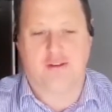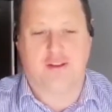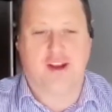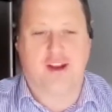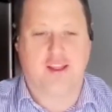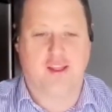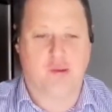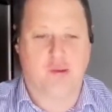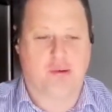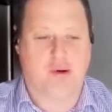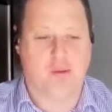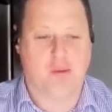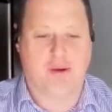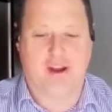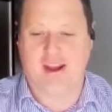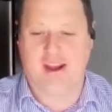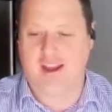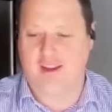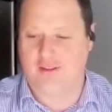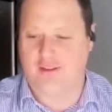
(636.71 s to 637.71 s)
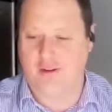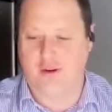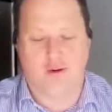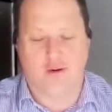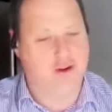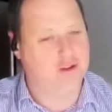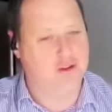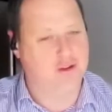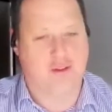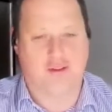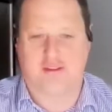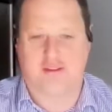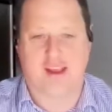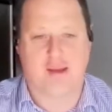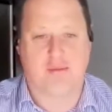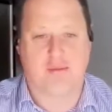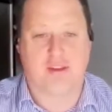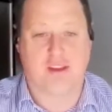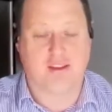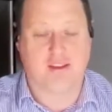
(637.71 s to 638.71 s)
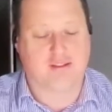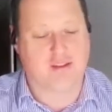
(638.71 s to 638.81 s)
in the property next door and do the same thing.